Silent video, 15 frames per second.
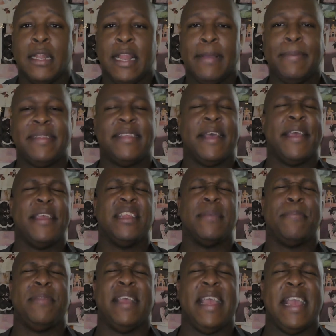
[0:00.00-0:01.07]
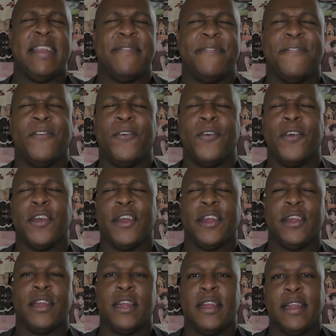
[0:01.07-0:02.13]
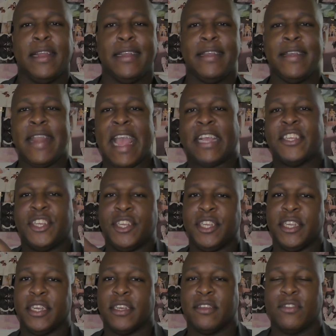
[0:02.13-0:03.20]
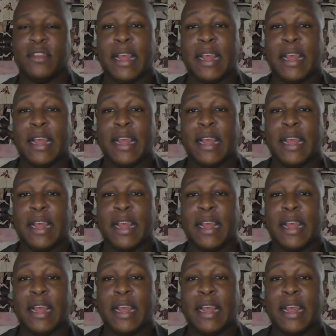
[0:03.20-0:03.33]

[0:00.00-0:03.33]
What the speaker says: Let me tell you the plan for next year.